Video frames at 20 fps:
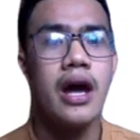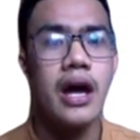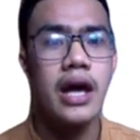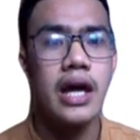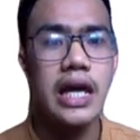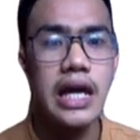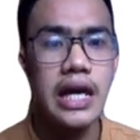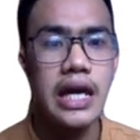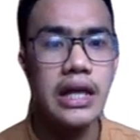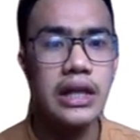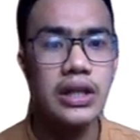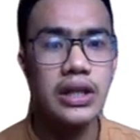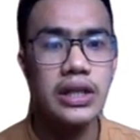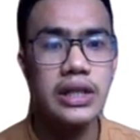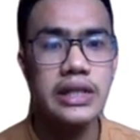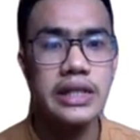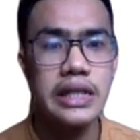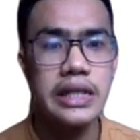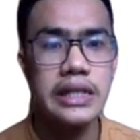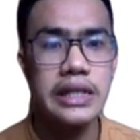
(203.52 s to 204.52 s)

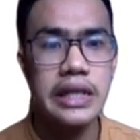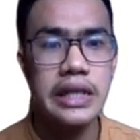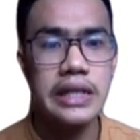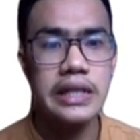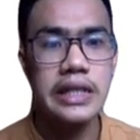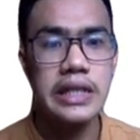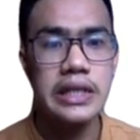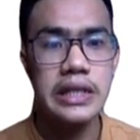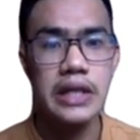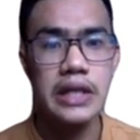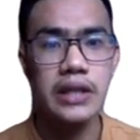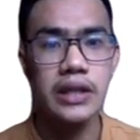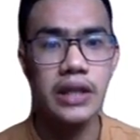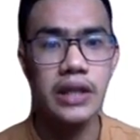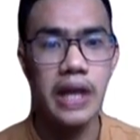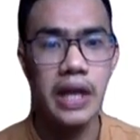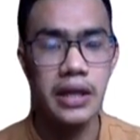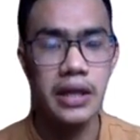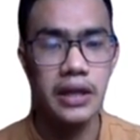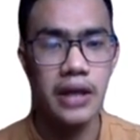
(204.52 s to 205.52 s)
inconsistencies in the
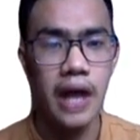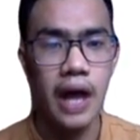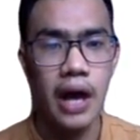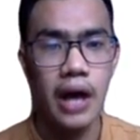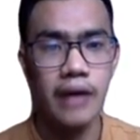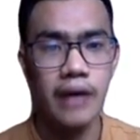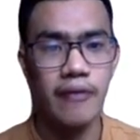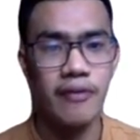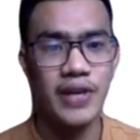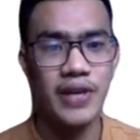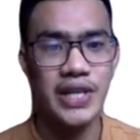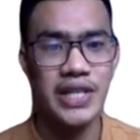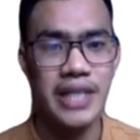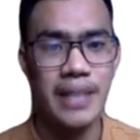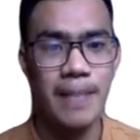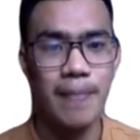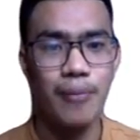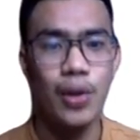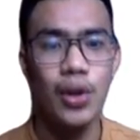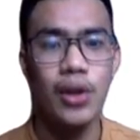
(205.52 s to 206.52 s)
data, for
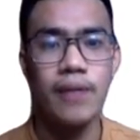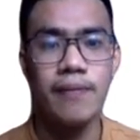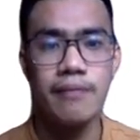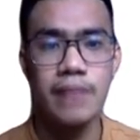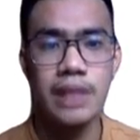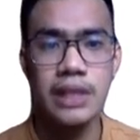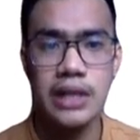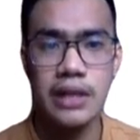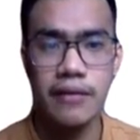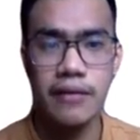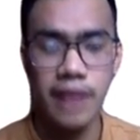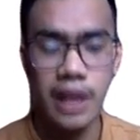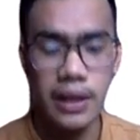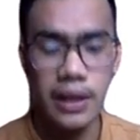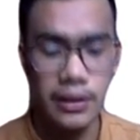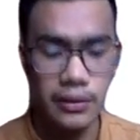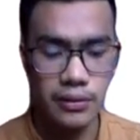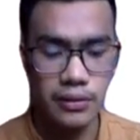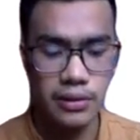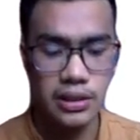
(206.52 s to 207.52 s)
example, missing
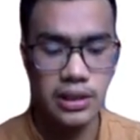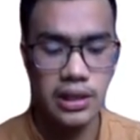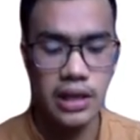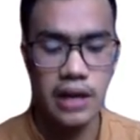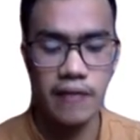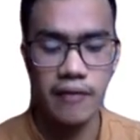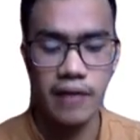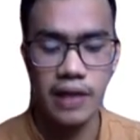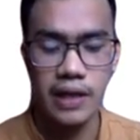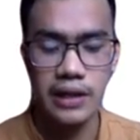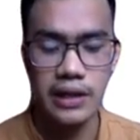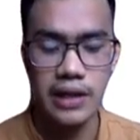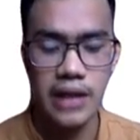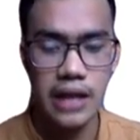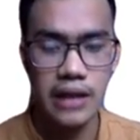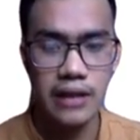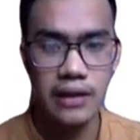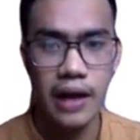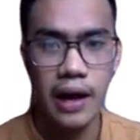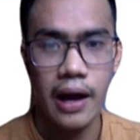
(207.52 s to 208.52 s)
values, invalid
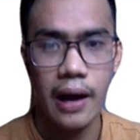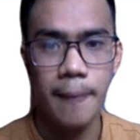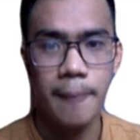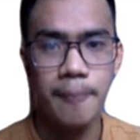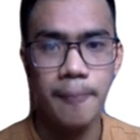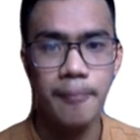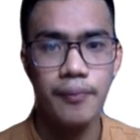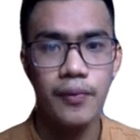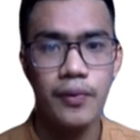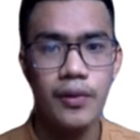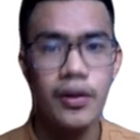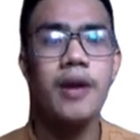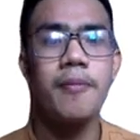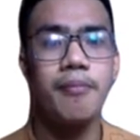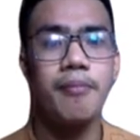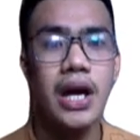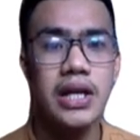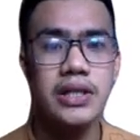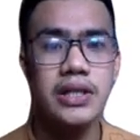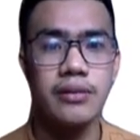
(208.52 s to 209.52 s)
data, are
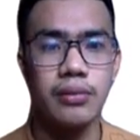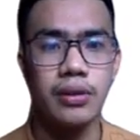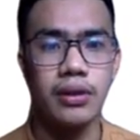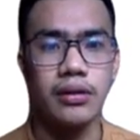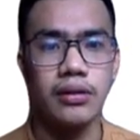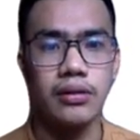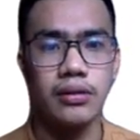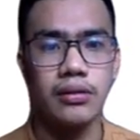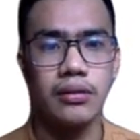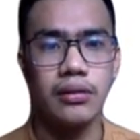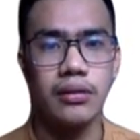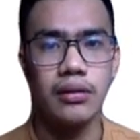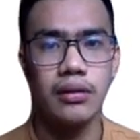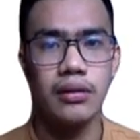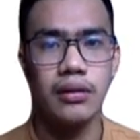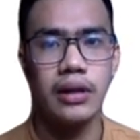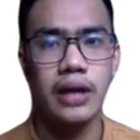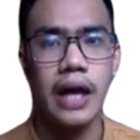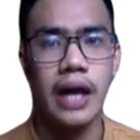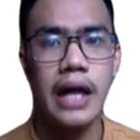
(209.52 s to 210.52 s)
possible.
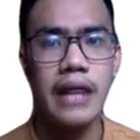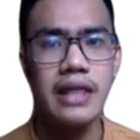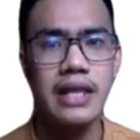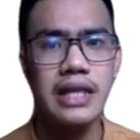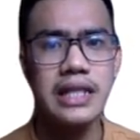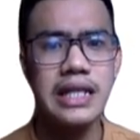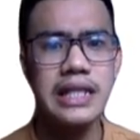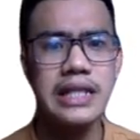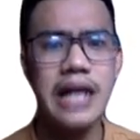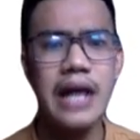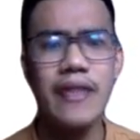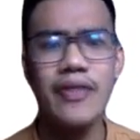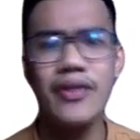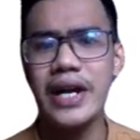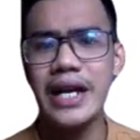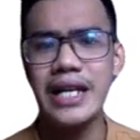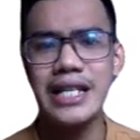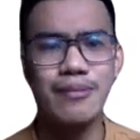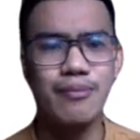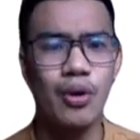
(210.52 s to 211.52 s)
Okay, this is under
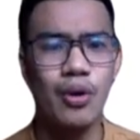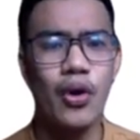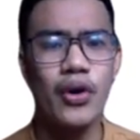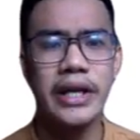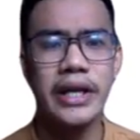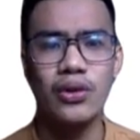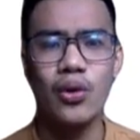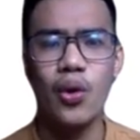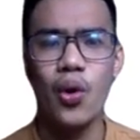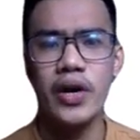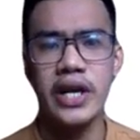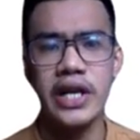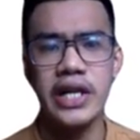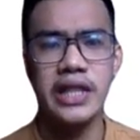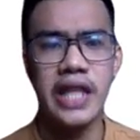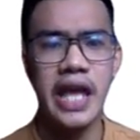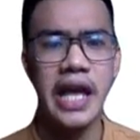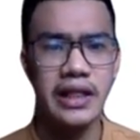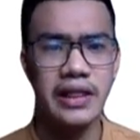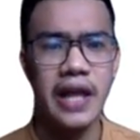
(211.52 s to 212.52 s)
exploratory
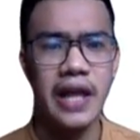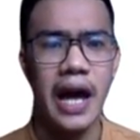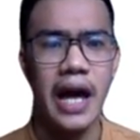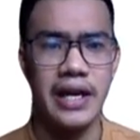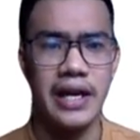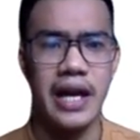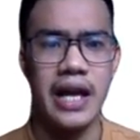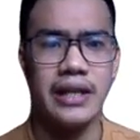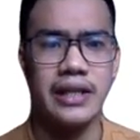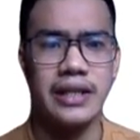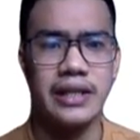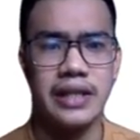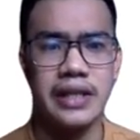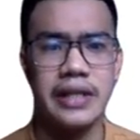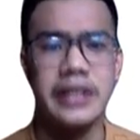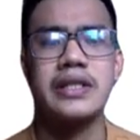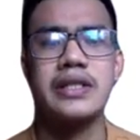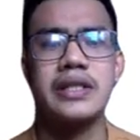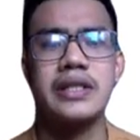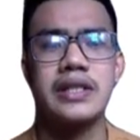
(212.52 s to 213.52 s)
data
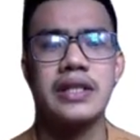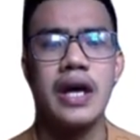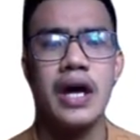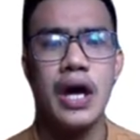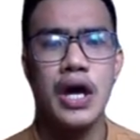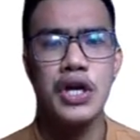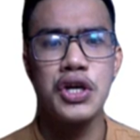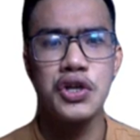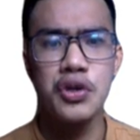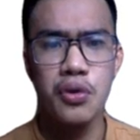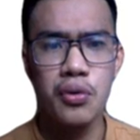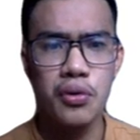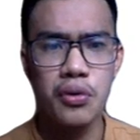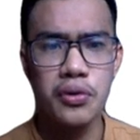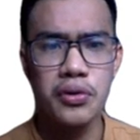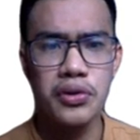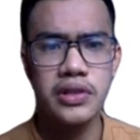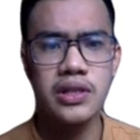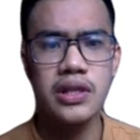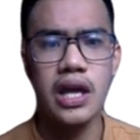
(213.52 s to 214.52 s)
analysis
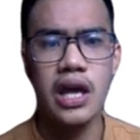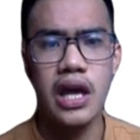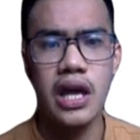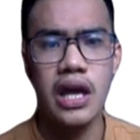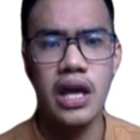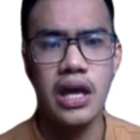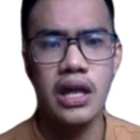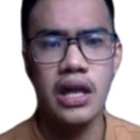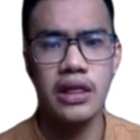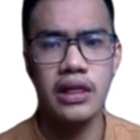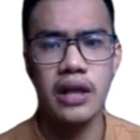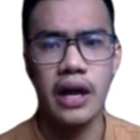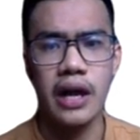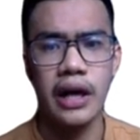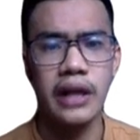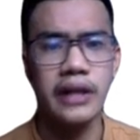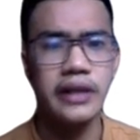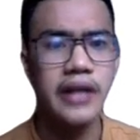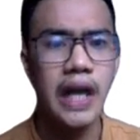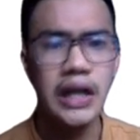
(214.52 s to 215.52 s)
used in
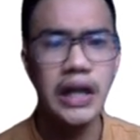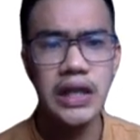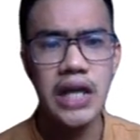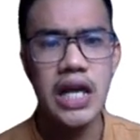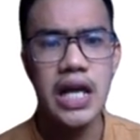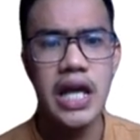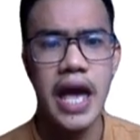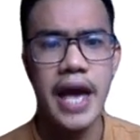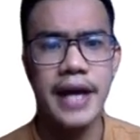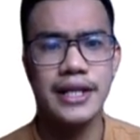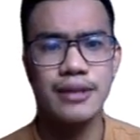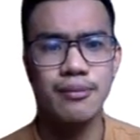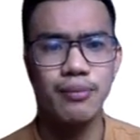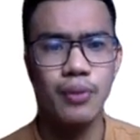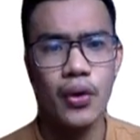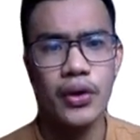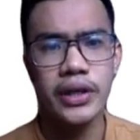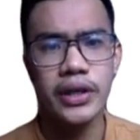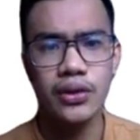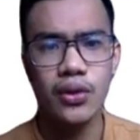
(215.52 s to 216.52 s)
conducting
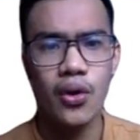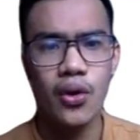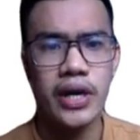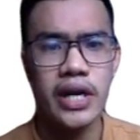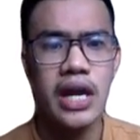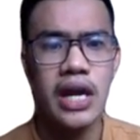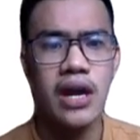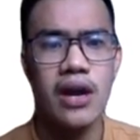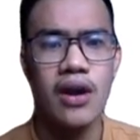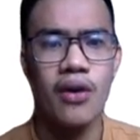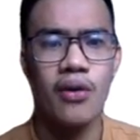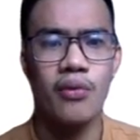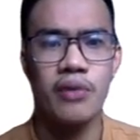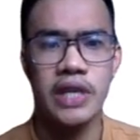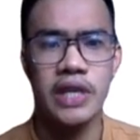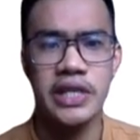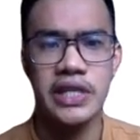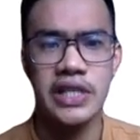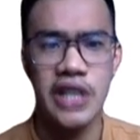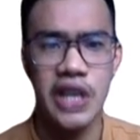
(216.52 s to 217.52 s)
exploratory
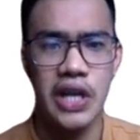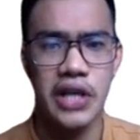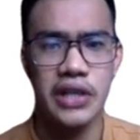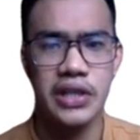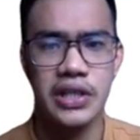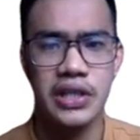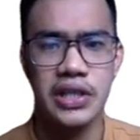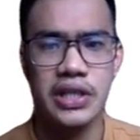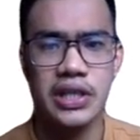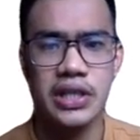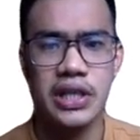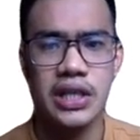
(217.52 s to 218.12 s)
research.